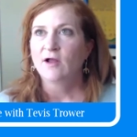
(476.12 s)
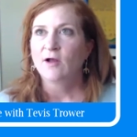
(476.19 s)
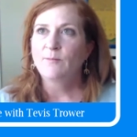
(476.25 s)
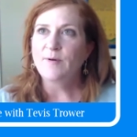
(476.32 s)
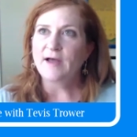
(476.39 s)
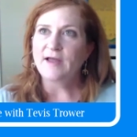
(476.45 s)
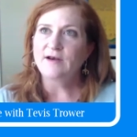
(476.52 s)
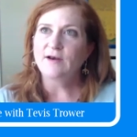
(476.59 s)

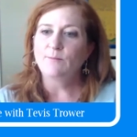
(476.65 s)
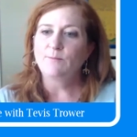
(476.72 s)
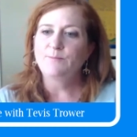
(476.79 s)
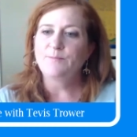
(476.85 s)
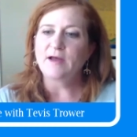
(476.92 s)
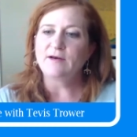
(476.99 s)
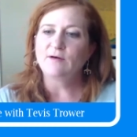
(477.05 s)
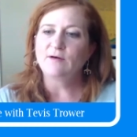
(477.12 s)
but
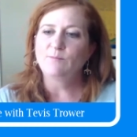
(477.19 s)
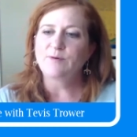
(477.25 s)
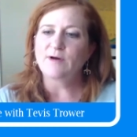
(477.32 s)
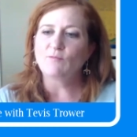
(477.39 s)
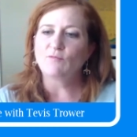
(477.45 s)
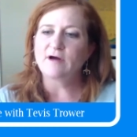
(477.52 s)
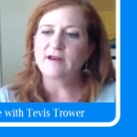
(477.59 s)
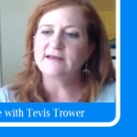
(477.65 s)

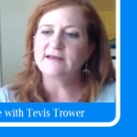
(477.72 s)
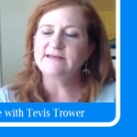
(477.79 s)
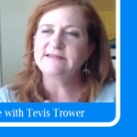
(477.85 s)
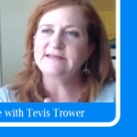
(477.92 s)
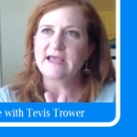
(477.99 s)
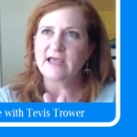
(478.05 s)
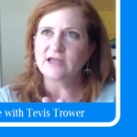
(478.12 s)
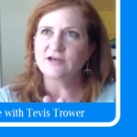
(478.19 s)
what
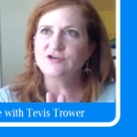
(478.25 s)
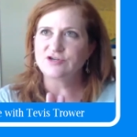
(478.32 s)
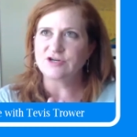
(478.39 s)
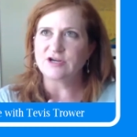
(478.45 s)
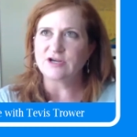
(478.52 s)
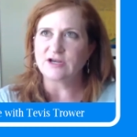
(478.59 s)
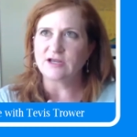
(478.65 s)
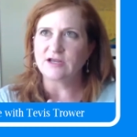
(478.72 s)

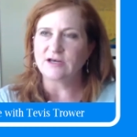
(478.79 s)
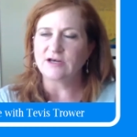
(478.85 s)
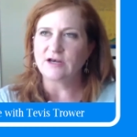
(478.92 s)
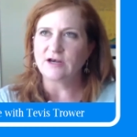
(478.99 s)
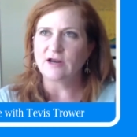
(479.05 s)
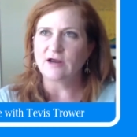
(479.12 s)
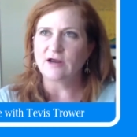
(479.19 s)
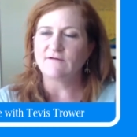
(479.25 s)

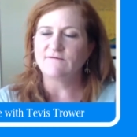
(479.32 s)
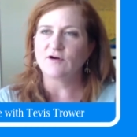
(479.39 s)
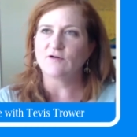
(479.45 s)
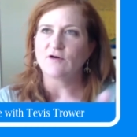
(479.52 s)
intention of your